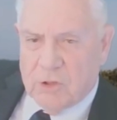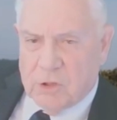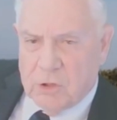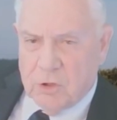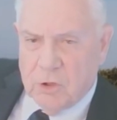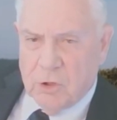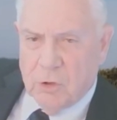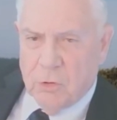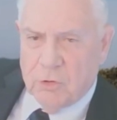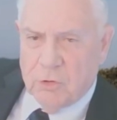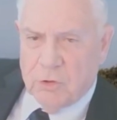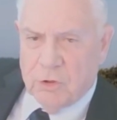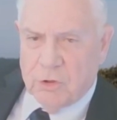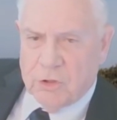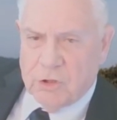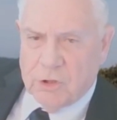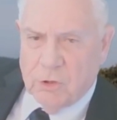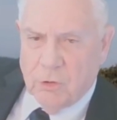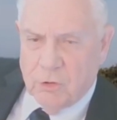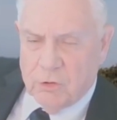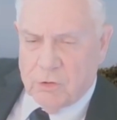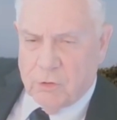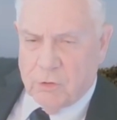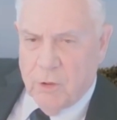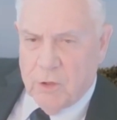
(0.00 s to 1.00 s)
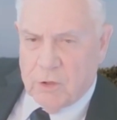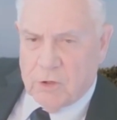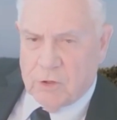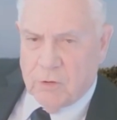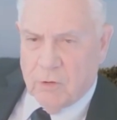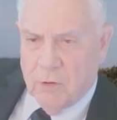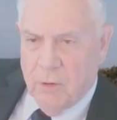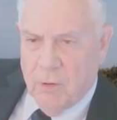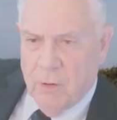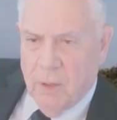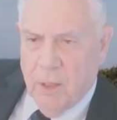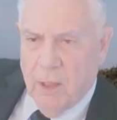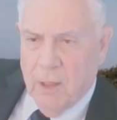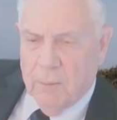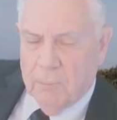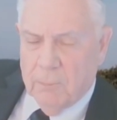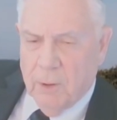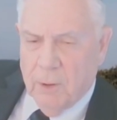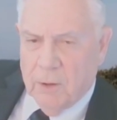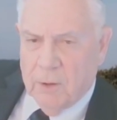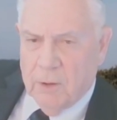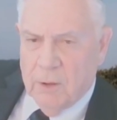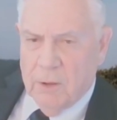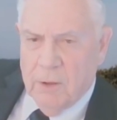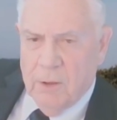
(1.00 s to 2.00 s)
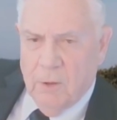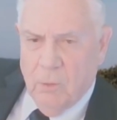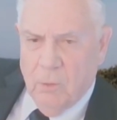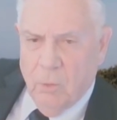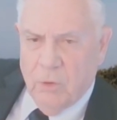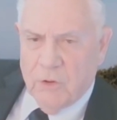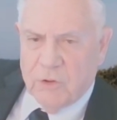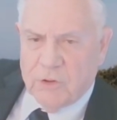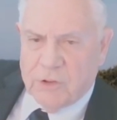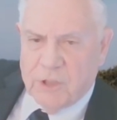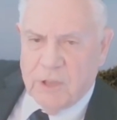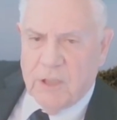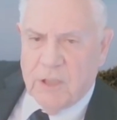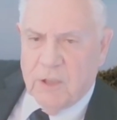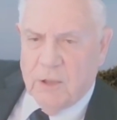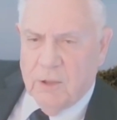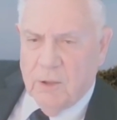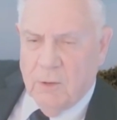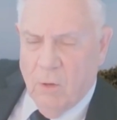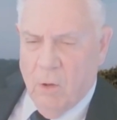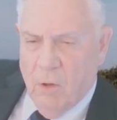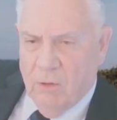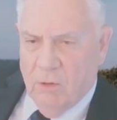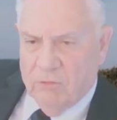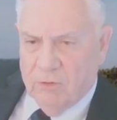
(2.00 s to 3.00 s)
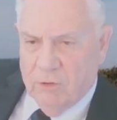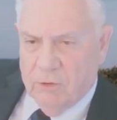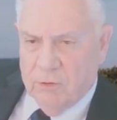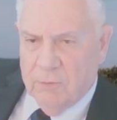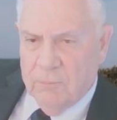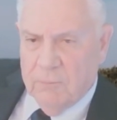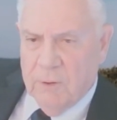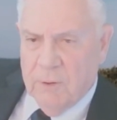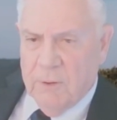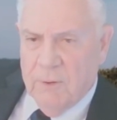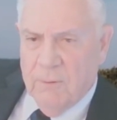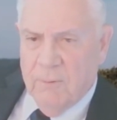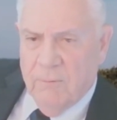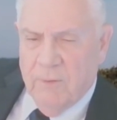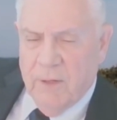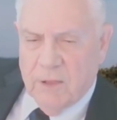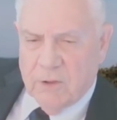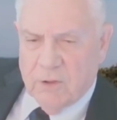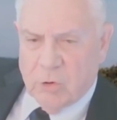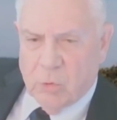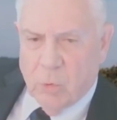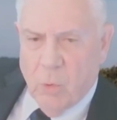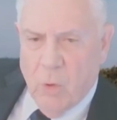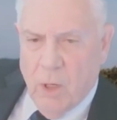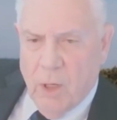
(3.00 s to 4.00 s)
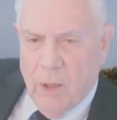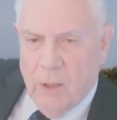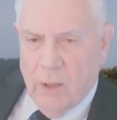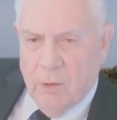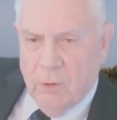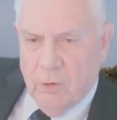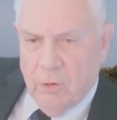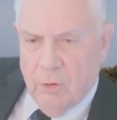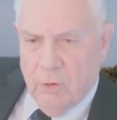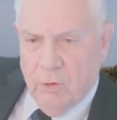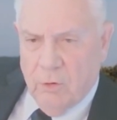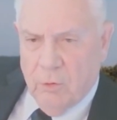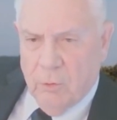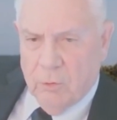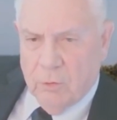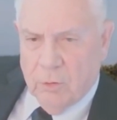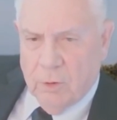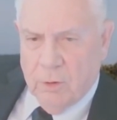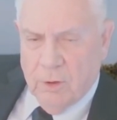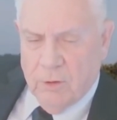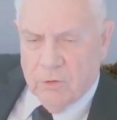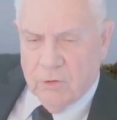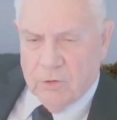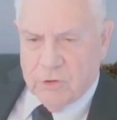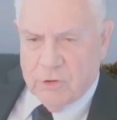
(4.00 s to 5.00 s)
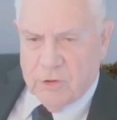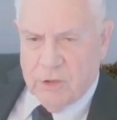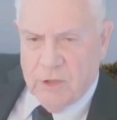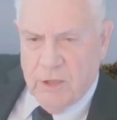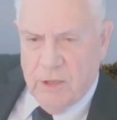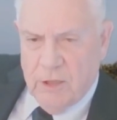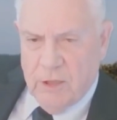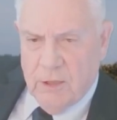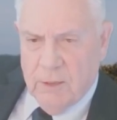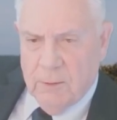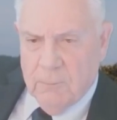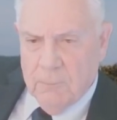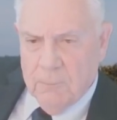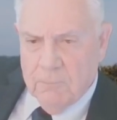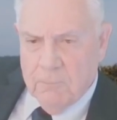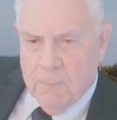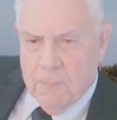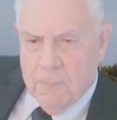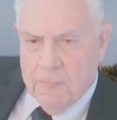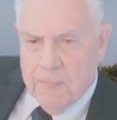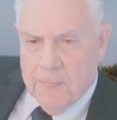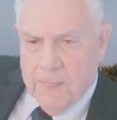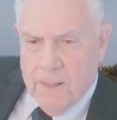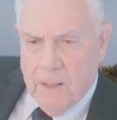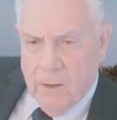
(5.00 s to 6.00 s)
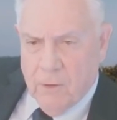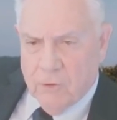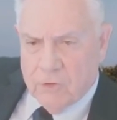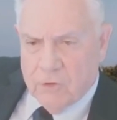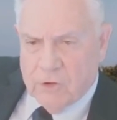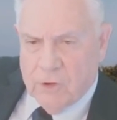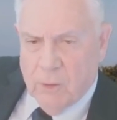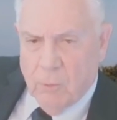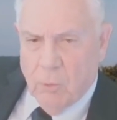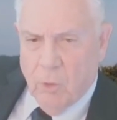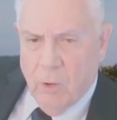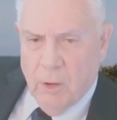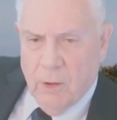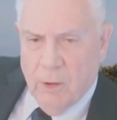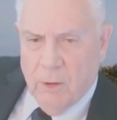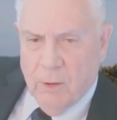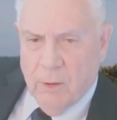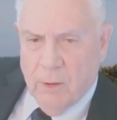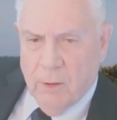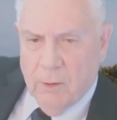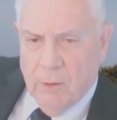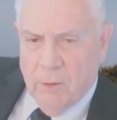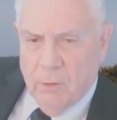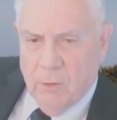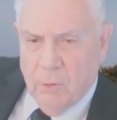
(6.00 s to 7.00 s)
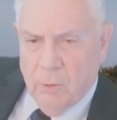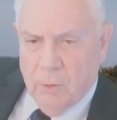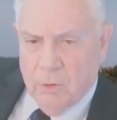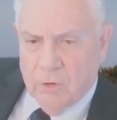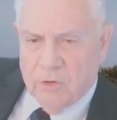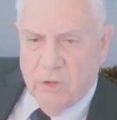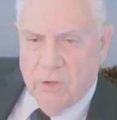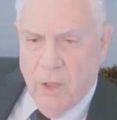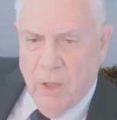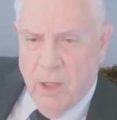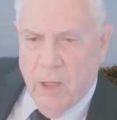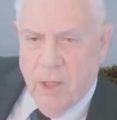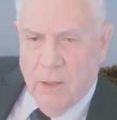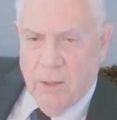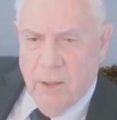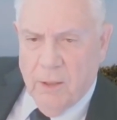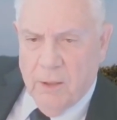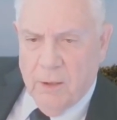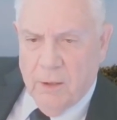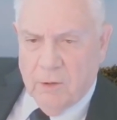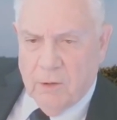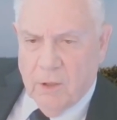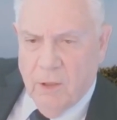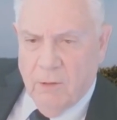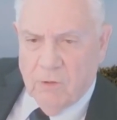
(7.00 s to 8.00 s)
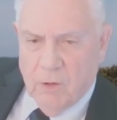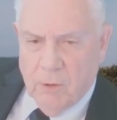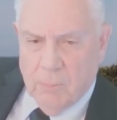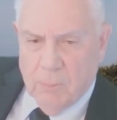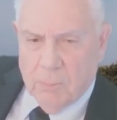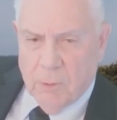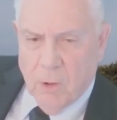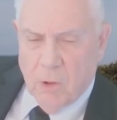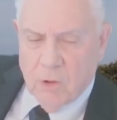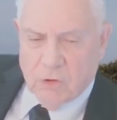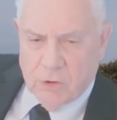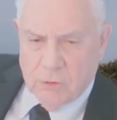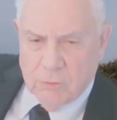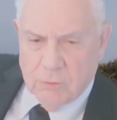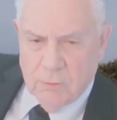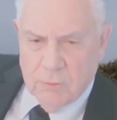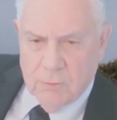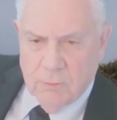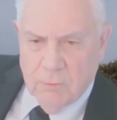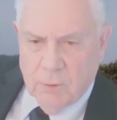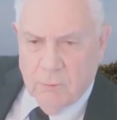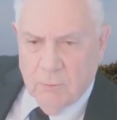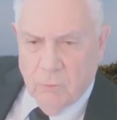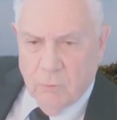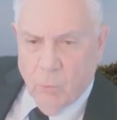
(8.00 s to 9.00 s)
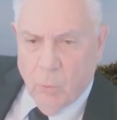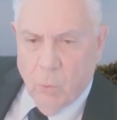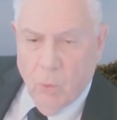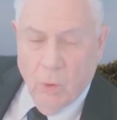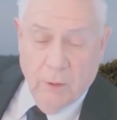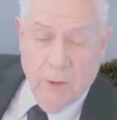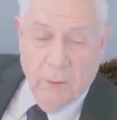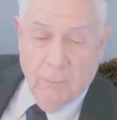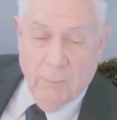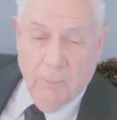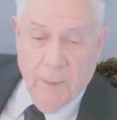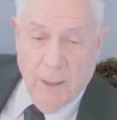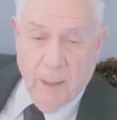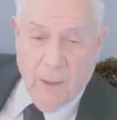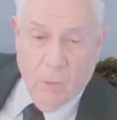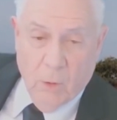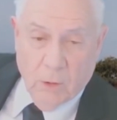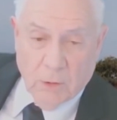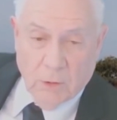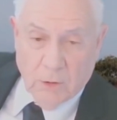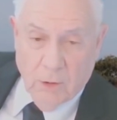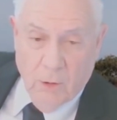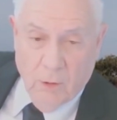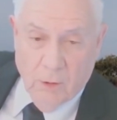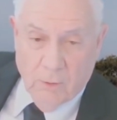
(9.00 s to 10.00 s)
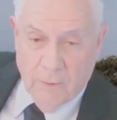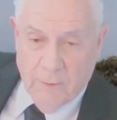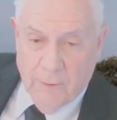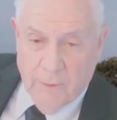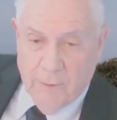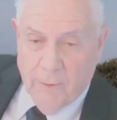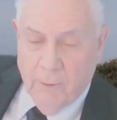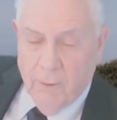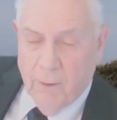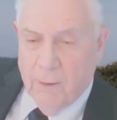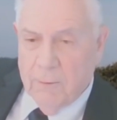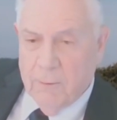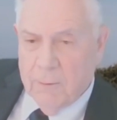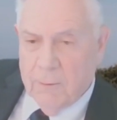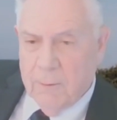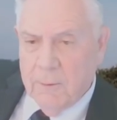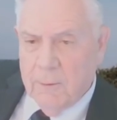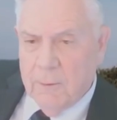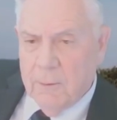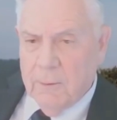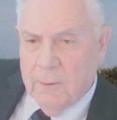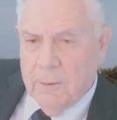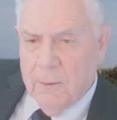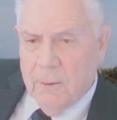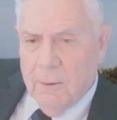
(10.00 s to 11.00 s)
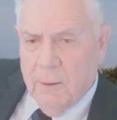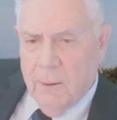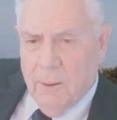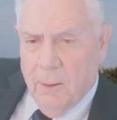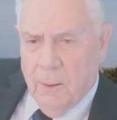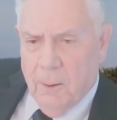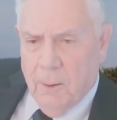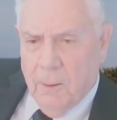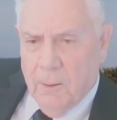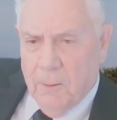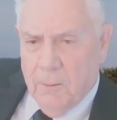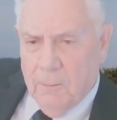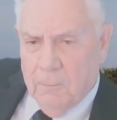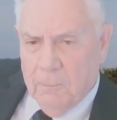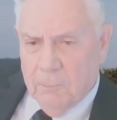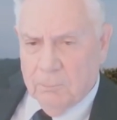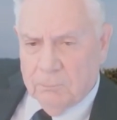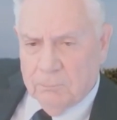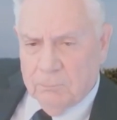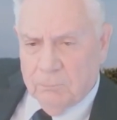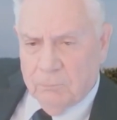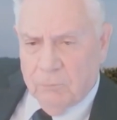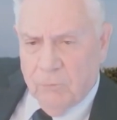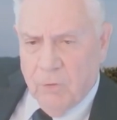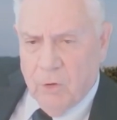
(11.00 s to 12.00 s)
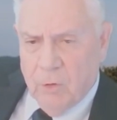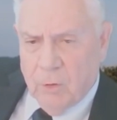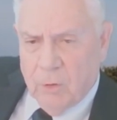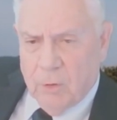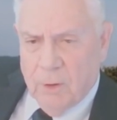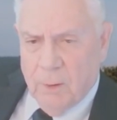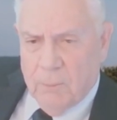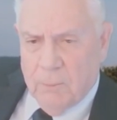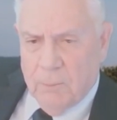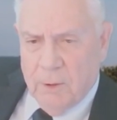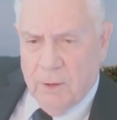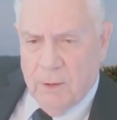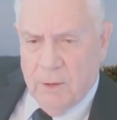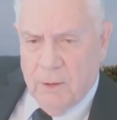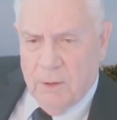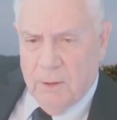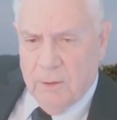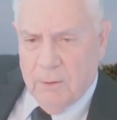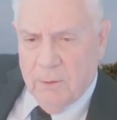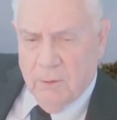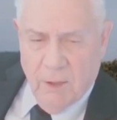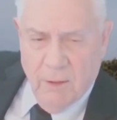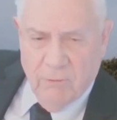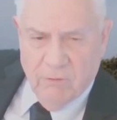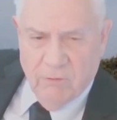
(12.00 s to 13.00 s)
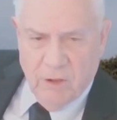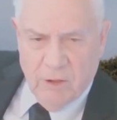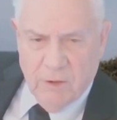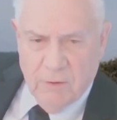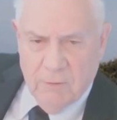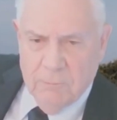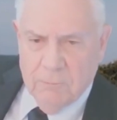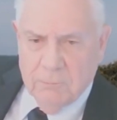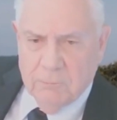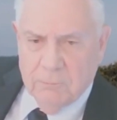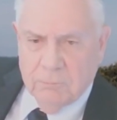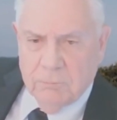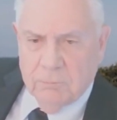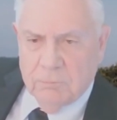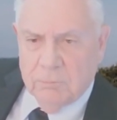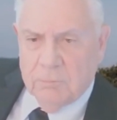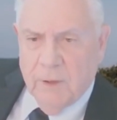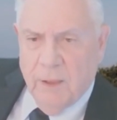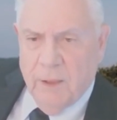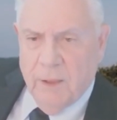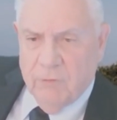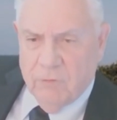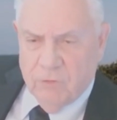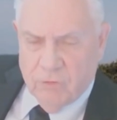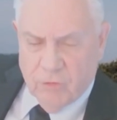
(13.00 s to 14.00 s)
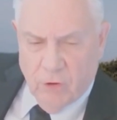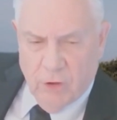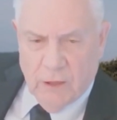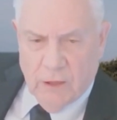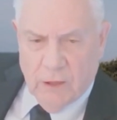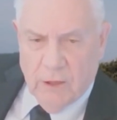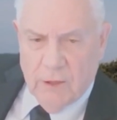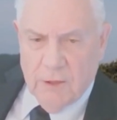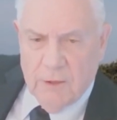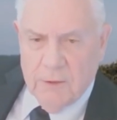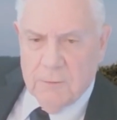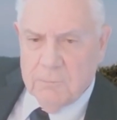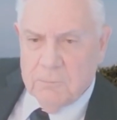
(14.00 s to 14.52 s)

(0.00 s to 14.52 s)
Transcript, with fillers: use this illustration or not, but we see it often. That's why you can see uh, someone who is not a covenant person, it doesn't matter what color they are, um, who can be loving and friendly,